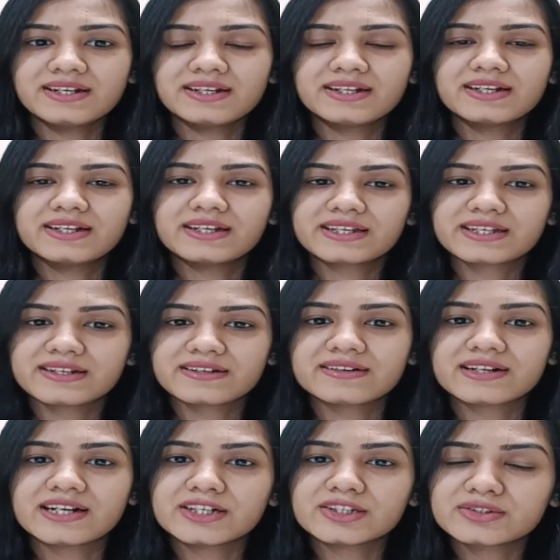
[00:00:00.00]
Here
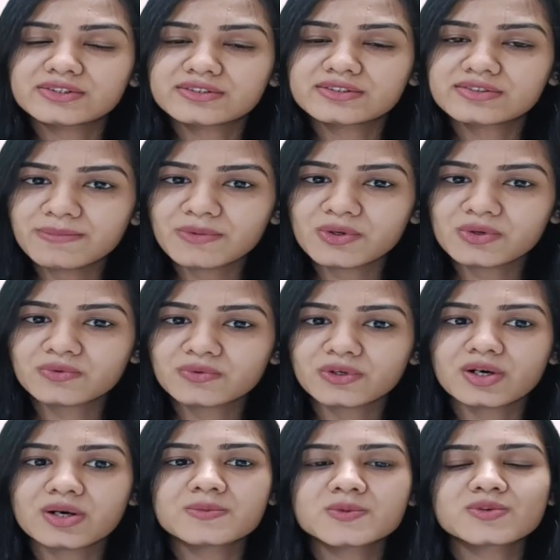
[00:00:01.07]
are three more verbs
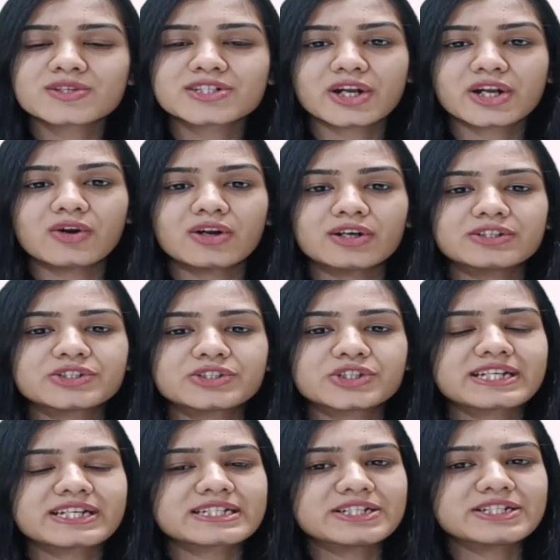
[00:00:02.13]
which are conjugated
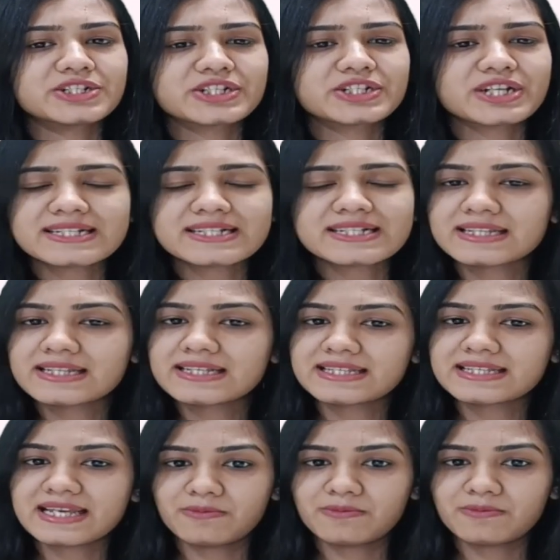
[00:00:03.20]
just the same
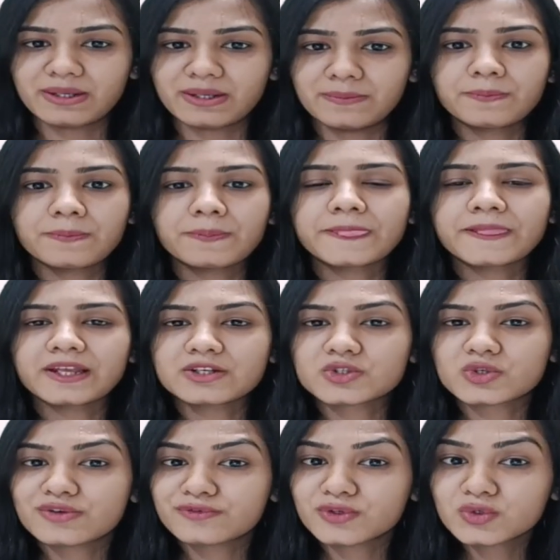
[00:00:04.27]
way. So if you
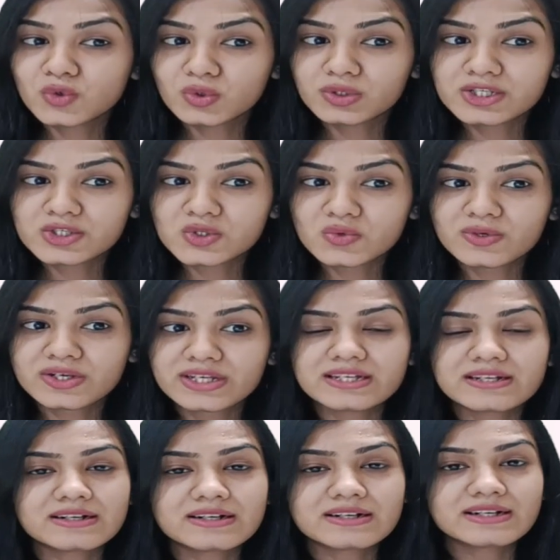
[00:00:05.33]
notice over here
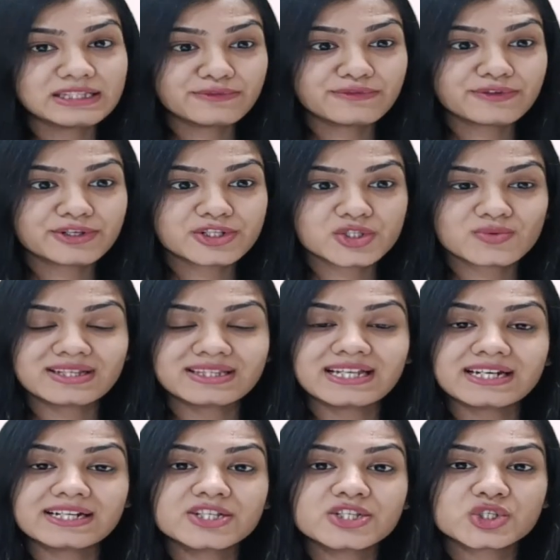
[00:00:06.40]
in the first one, that is
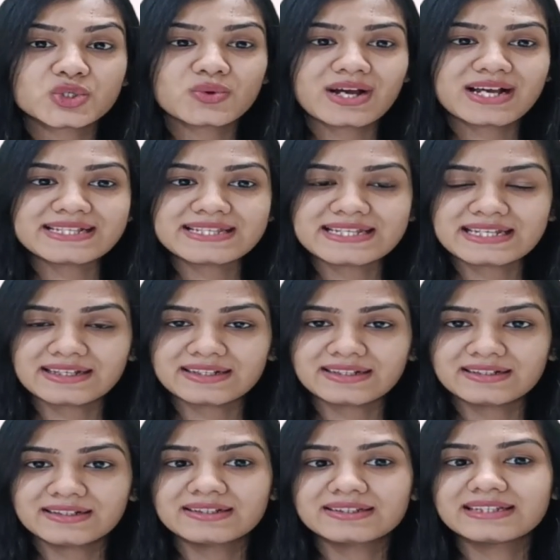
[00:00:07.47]
choisir,
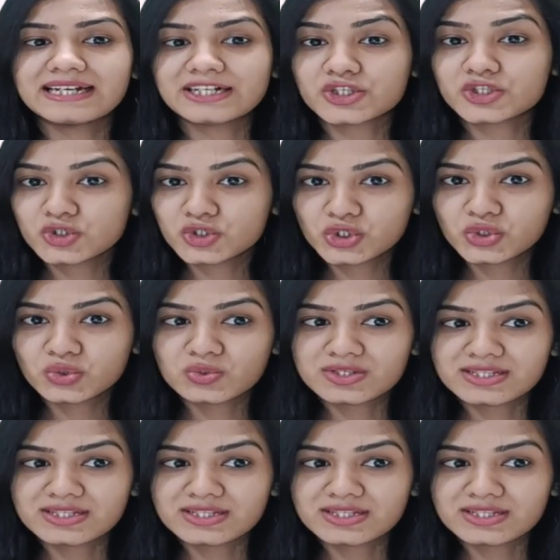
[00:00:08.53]
that is to choose.